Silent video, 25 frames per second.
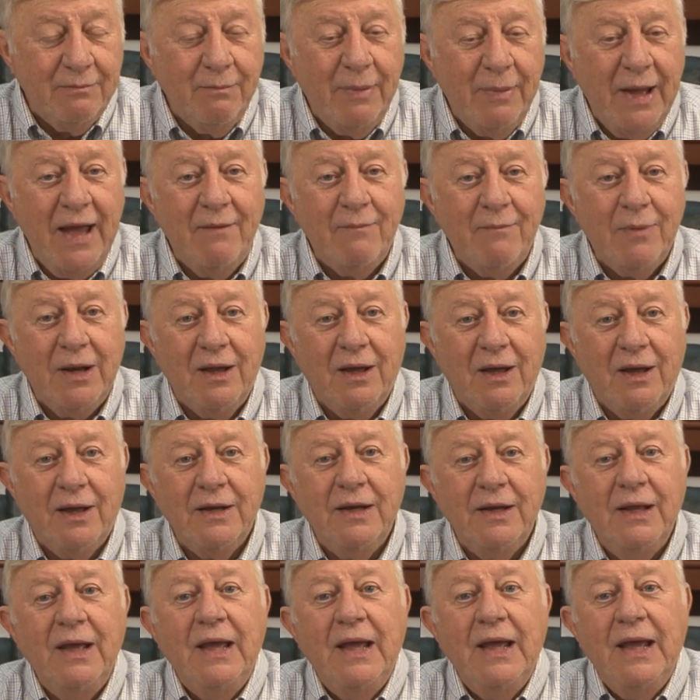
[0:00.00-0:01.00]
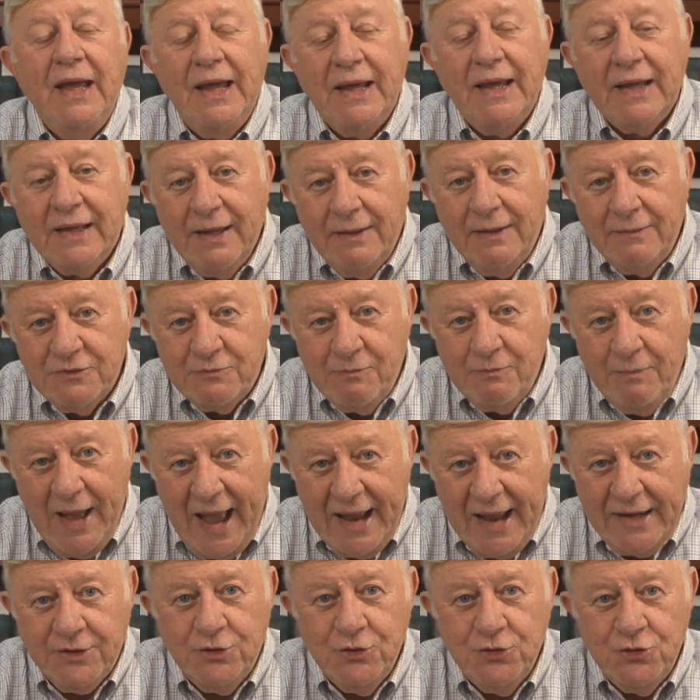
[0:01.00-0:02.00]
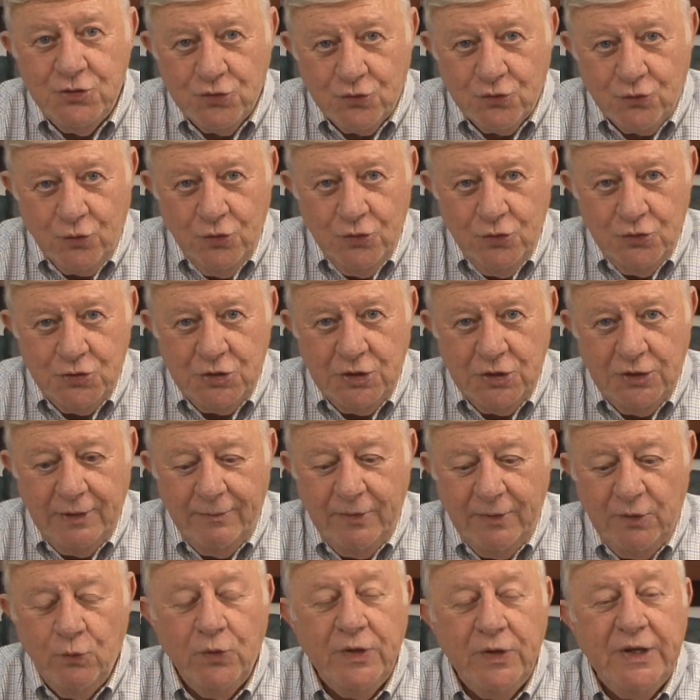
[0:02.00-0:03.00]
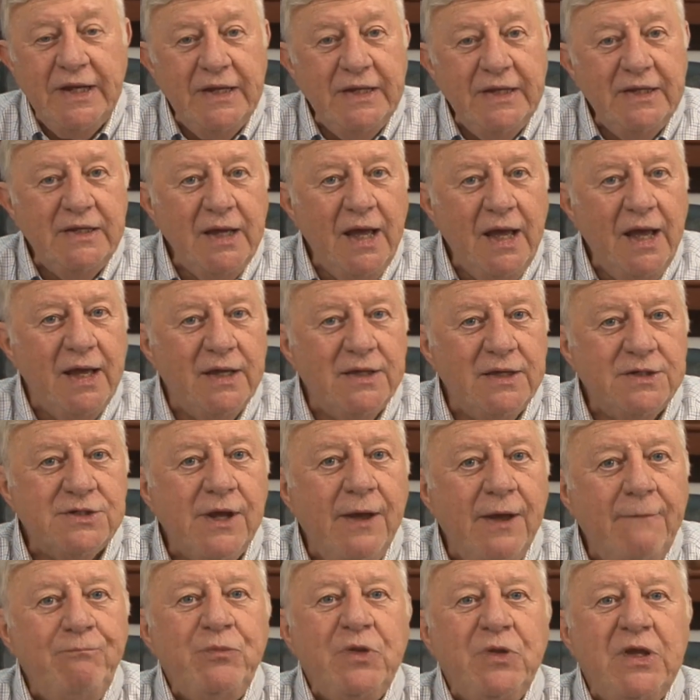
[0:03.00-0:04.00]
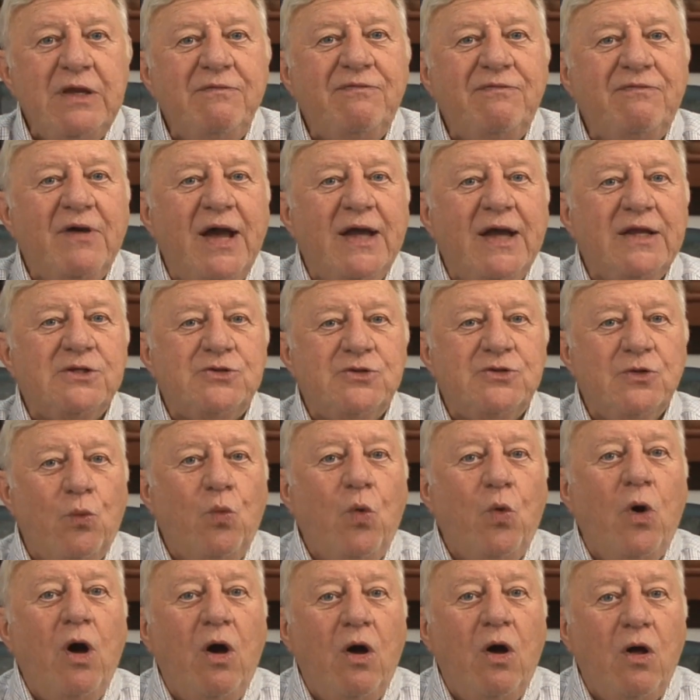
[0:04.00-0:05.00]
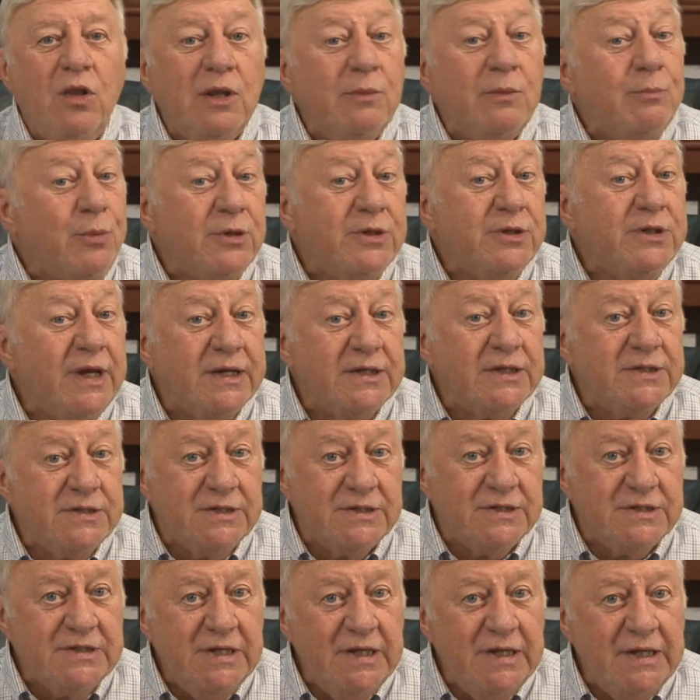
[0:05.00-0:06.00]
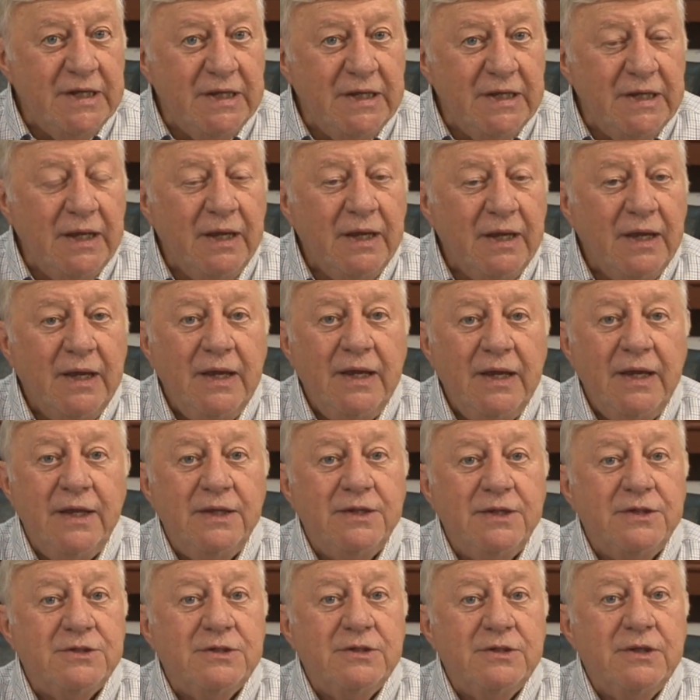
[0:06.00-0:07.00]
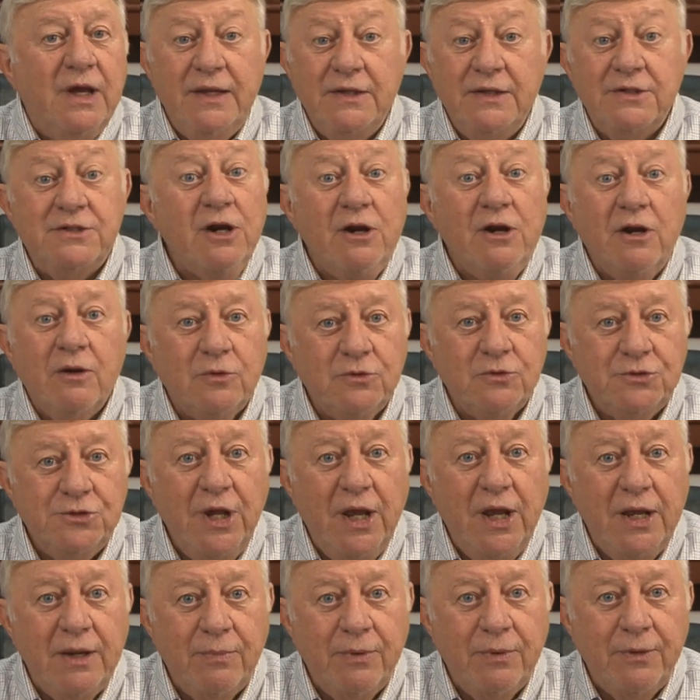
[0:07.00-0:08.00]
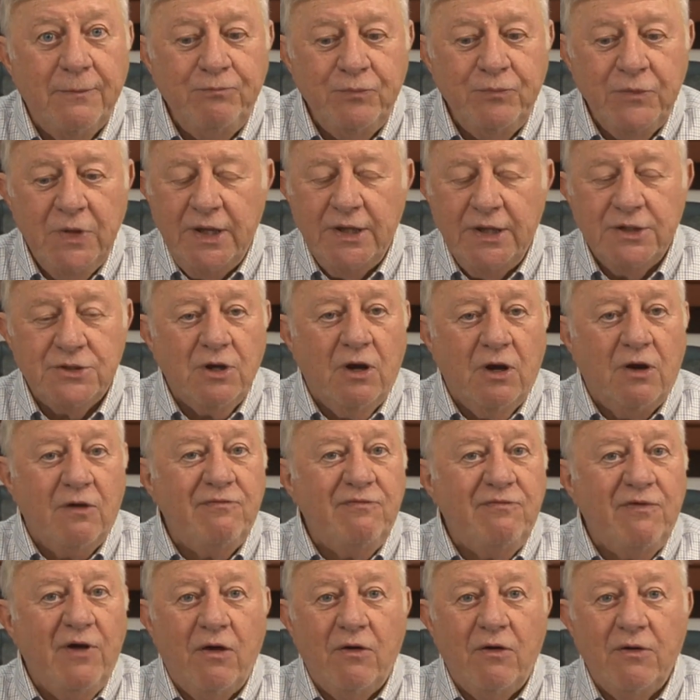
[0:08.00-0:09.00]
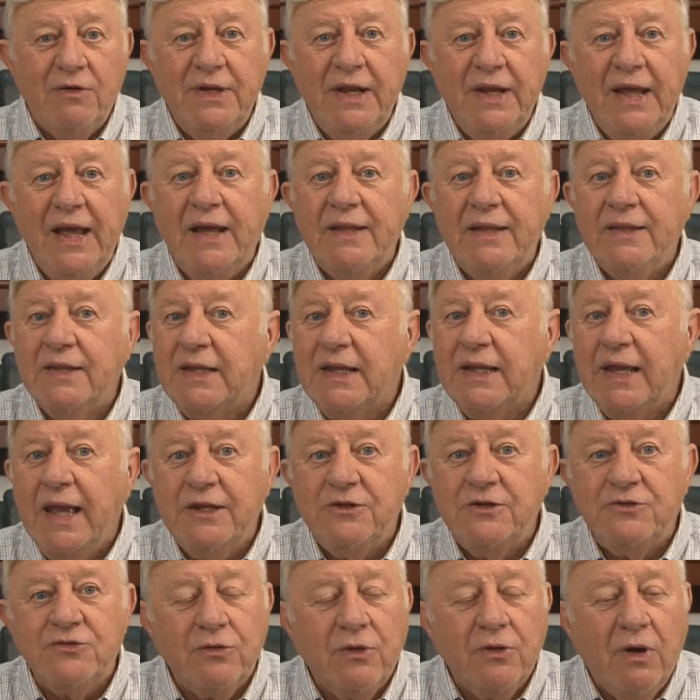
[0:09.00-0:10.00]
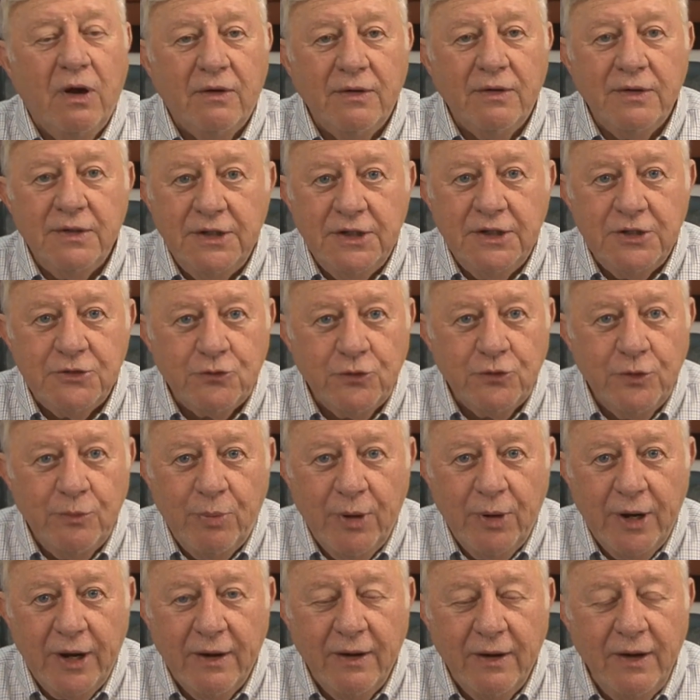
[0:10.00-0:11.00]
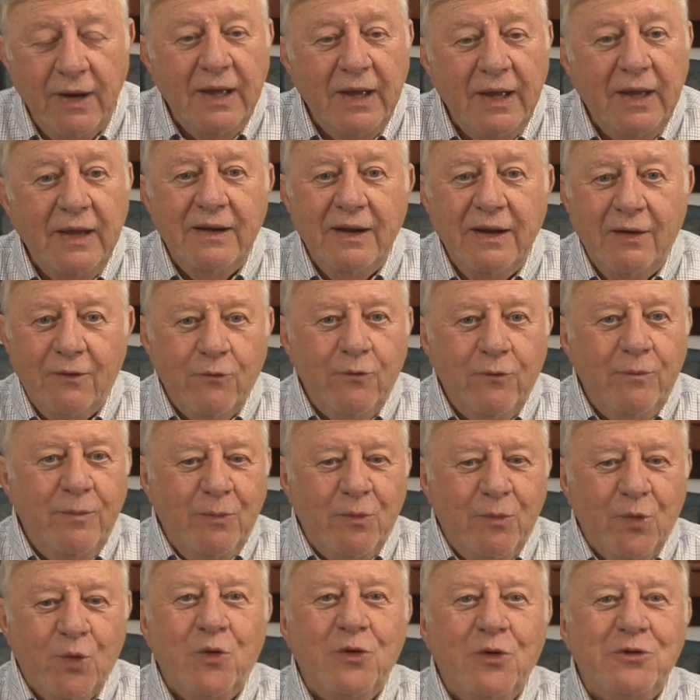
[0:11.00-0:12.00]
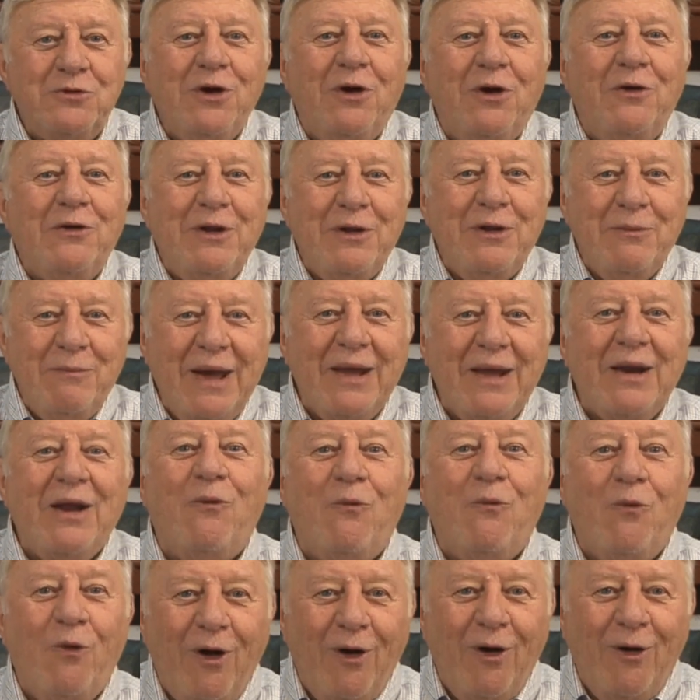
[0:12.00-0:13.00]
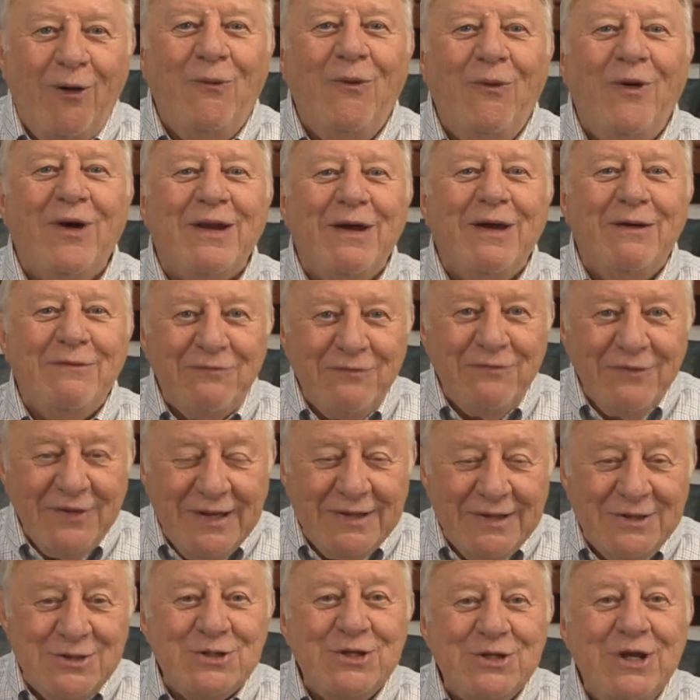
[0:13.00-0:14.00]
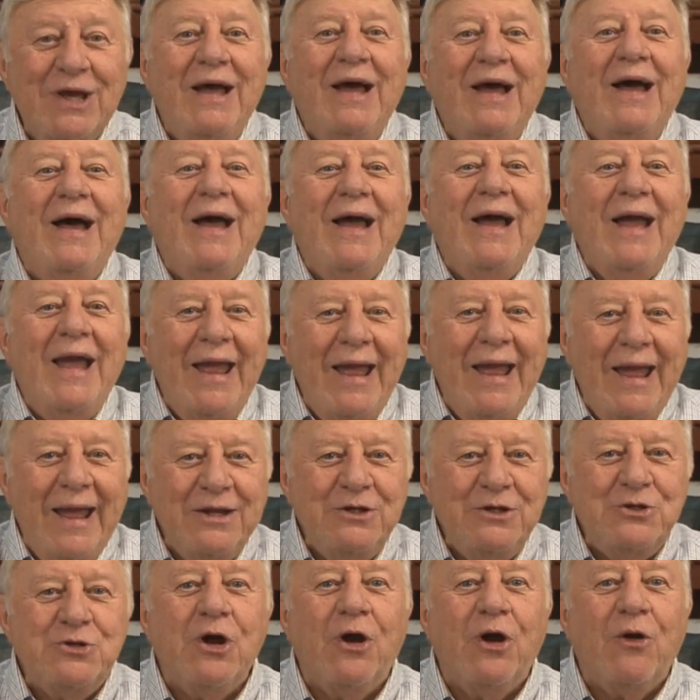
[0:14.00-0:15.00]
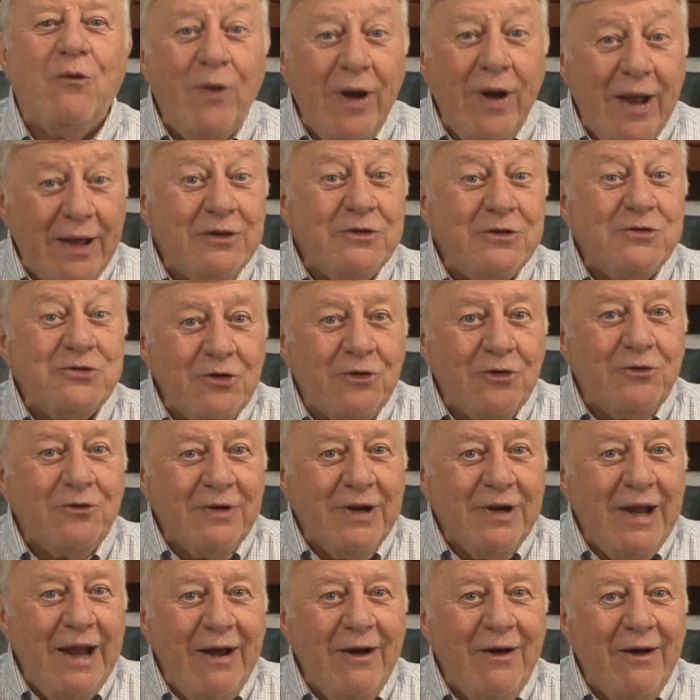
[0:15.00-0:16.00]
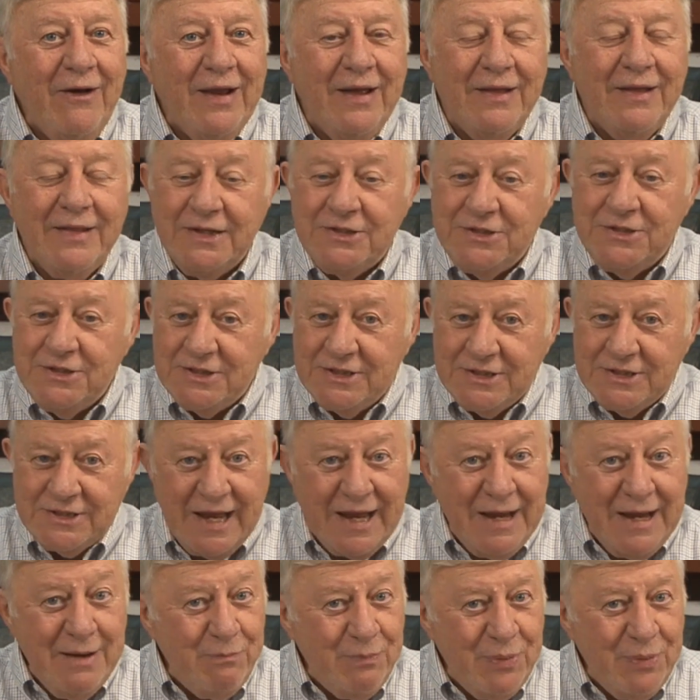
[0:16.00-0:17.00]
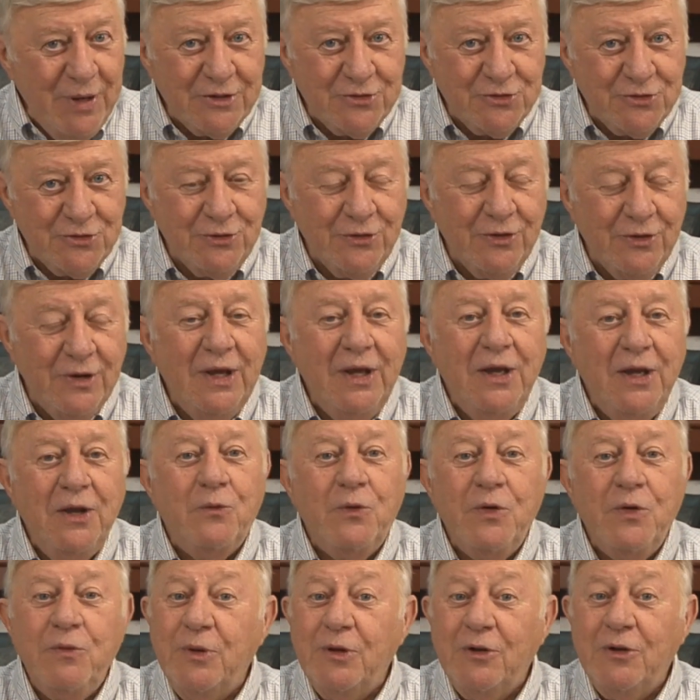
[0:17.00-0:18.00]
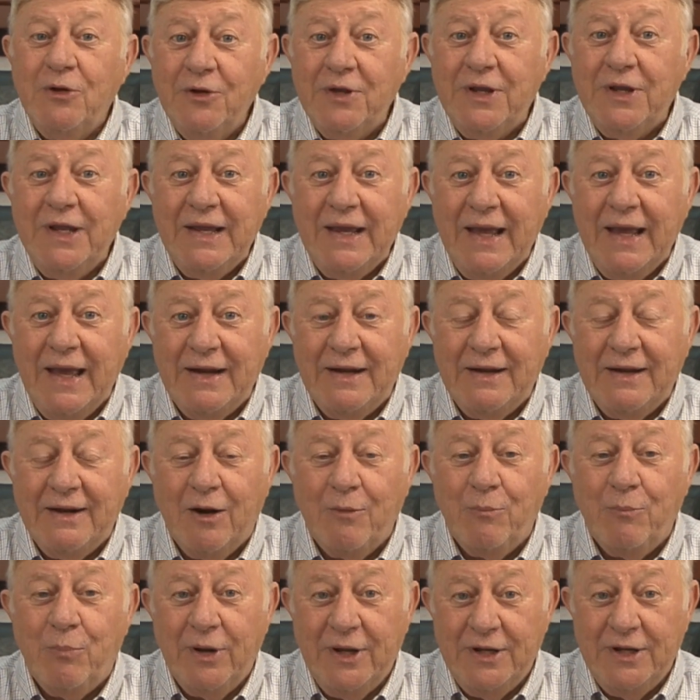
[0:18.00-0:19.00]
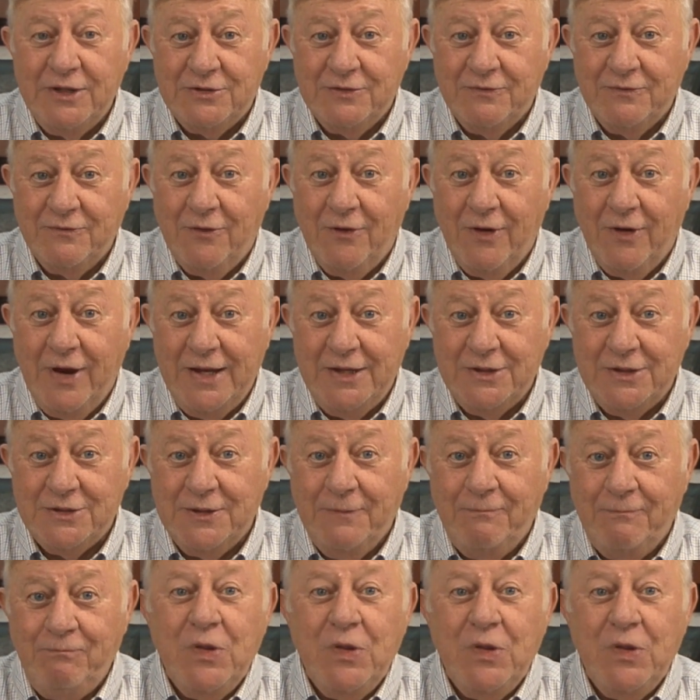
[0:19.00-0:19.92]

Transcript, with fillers: Babylon and comes back to Jerusalem. And when he does, he finds the wall that protects the city is in terrible shape. It's all fallen down. The gates are all in disrepair. Now remember, we're talking about a wall, what? A fence, a hedge around a certain area. That's the same picture we've been looking at in our place of grace.